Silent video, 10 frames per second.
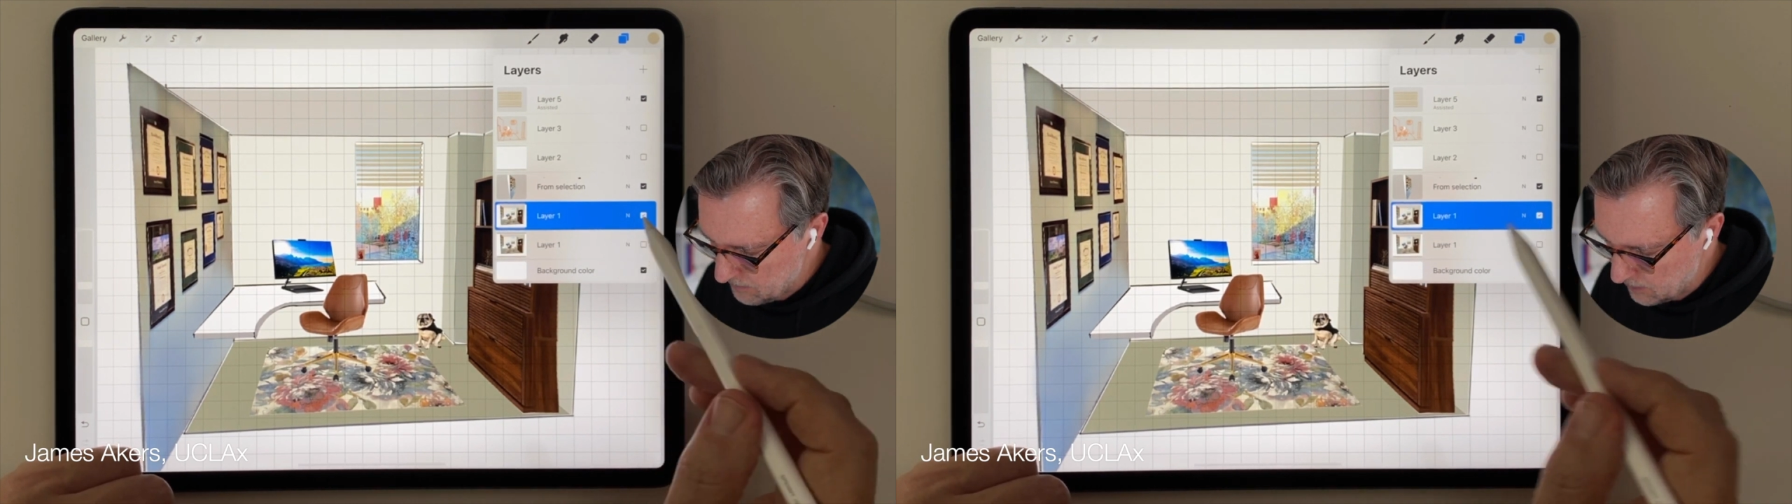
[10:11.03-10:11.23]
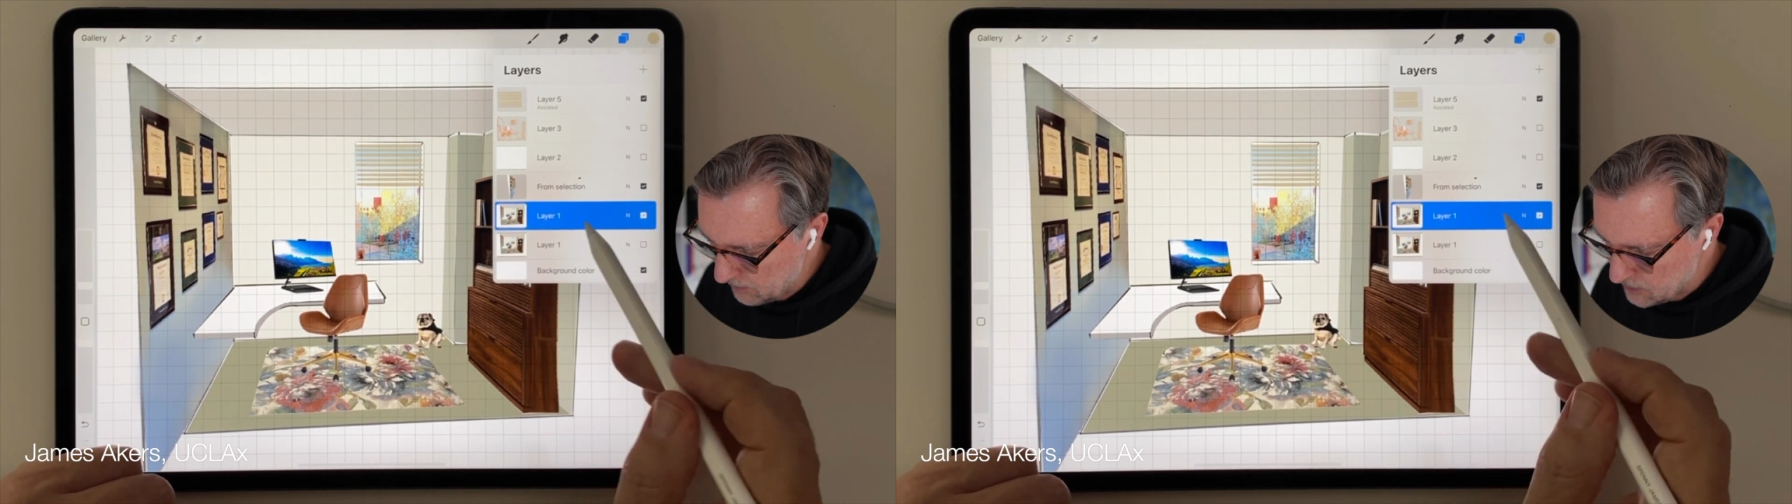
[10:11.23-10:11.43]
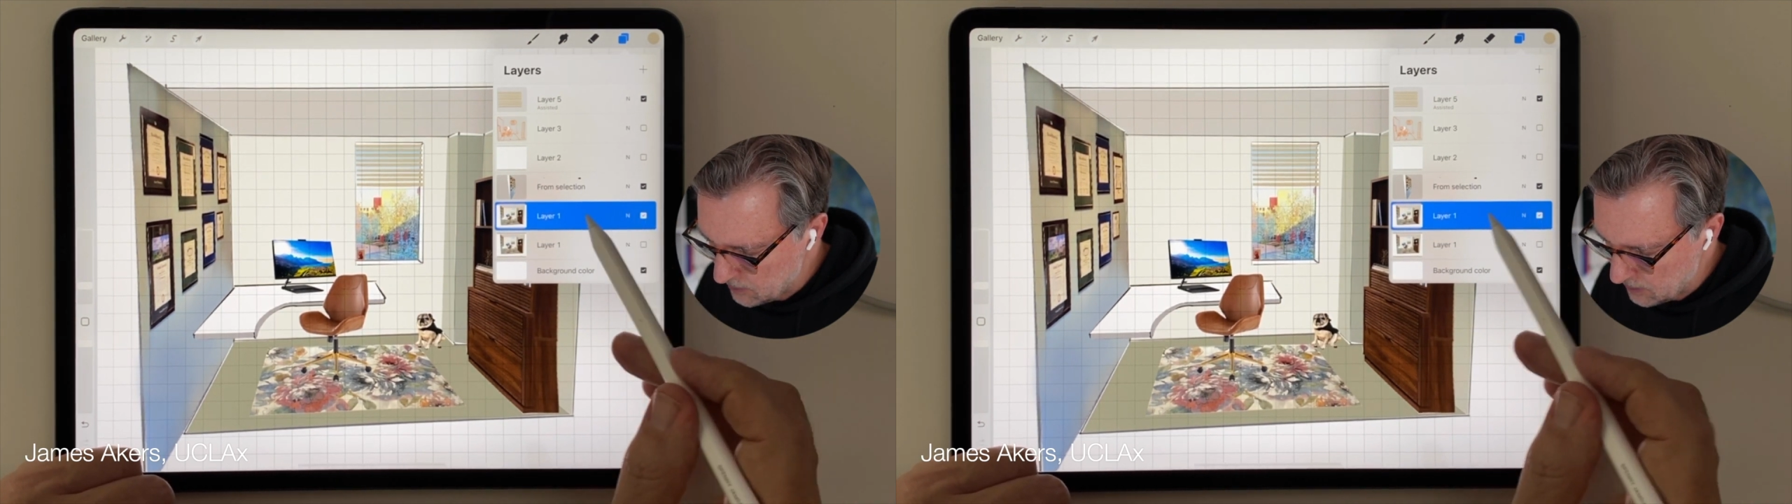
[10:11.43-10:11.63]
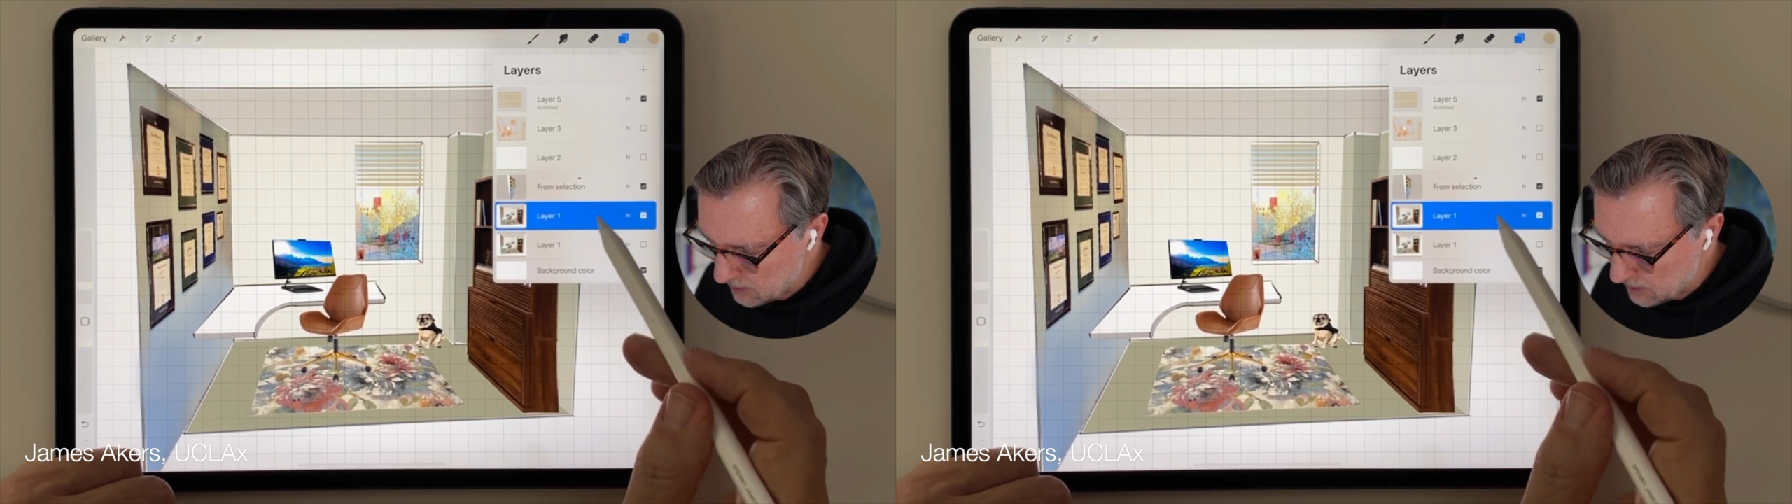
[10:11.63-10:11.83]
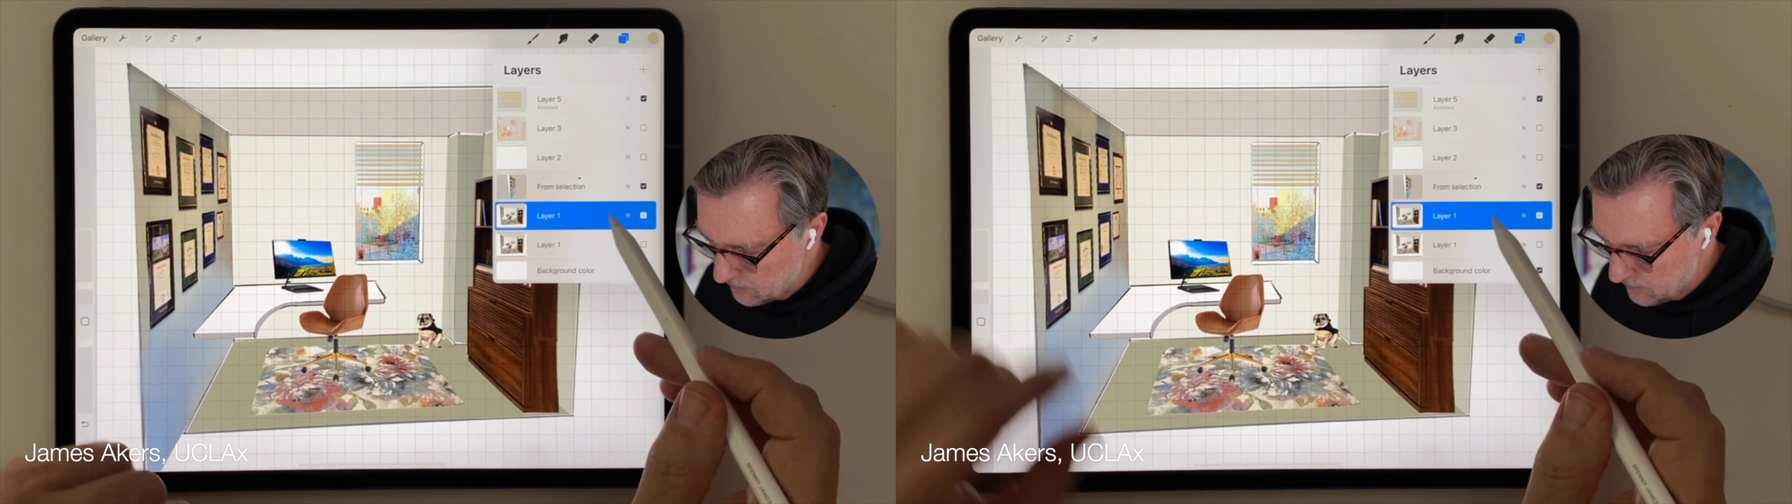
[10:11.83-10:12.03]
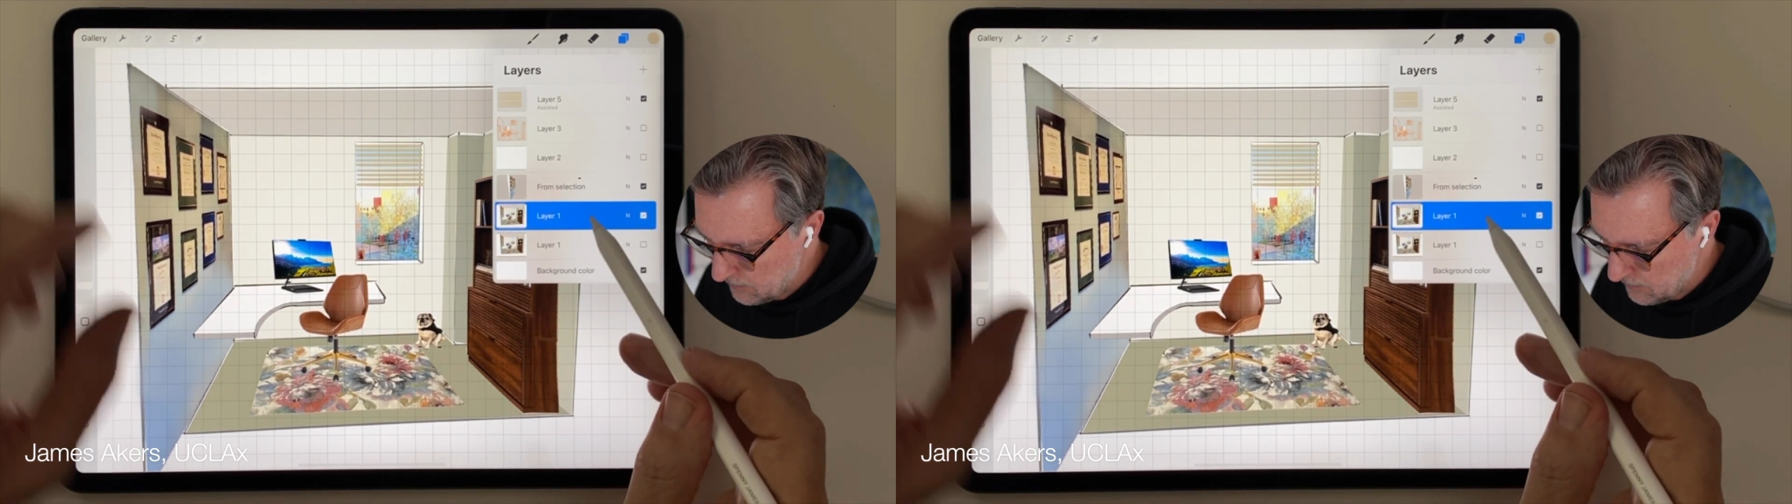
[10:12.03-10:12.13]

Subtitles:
original off,